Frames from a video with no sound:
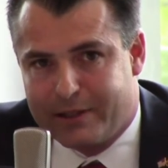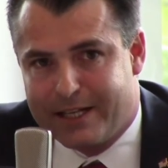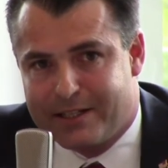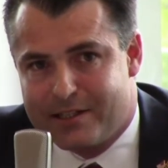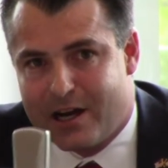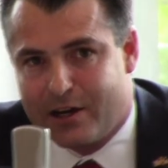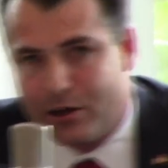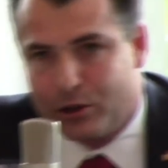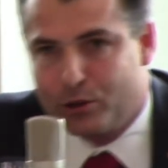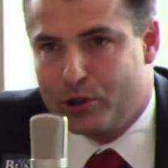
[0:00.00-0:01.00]
That does not
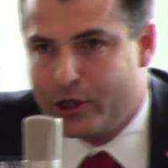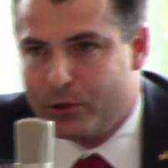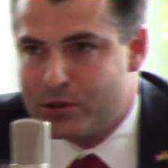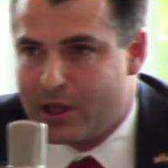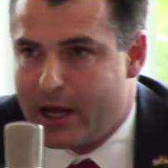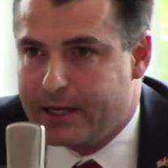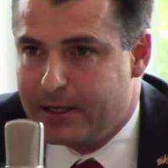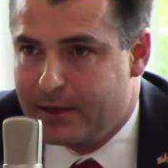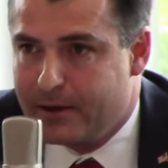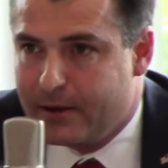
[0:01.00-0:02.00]
include the coastline.
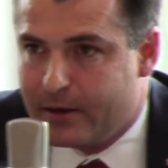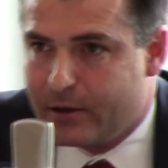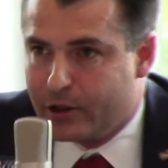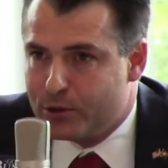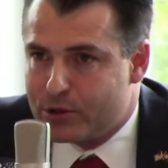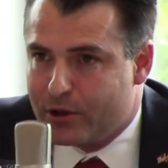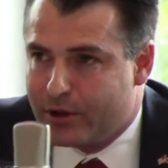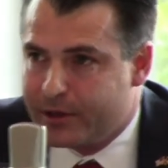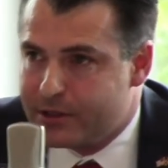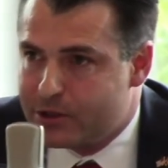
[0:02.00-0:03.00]
The Coast
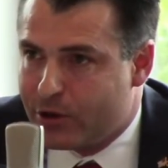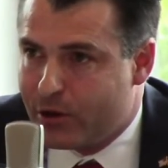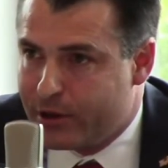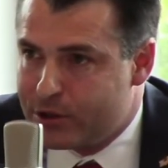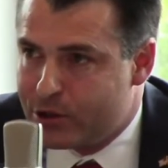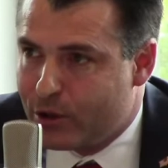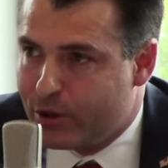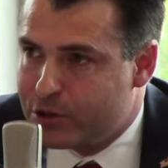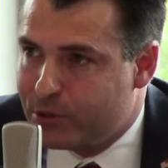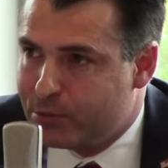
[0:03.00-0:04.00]
Guard is
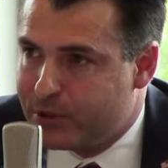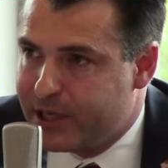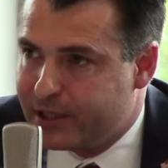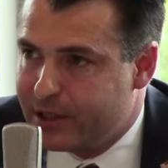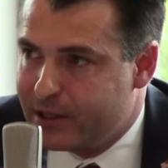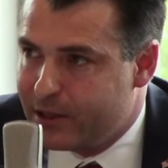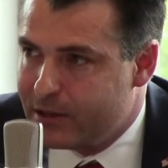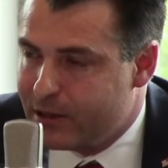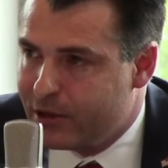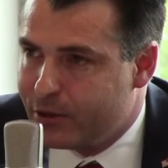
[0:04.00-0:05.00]
charged with
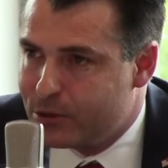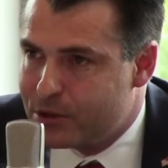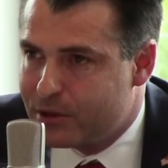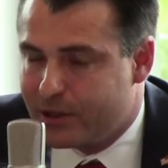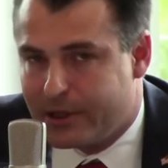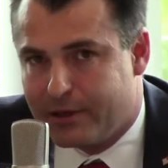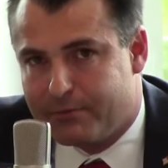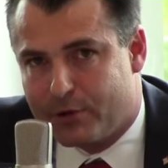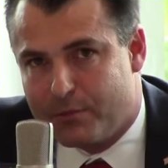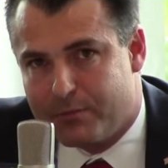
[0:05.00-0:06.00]
protecting the coast
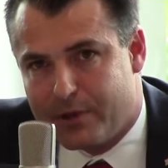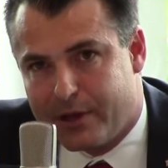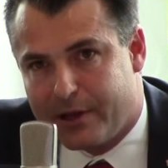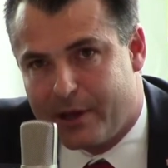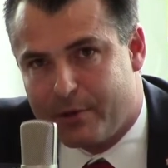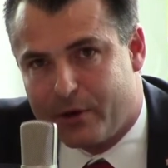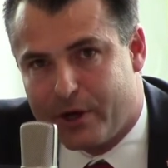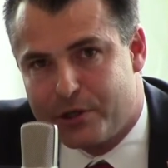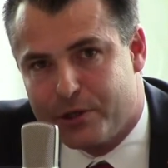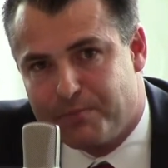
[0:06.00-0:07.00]
from
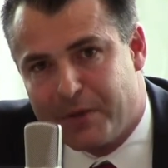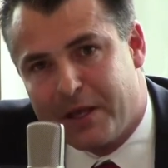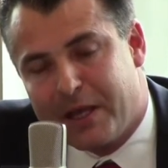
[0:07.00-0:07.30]
immigration.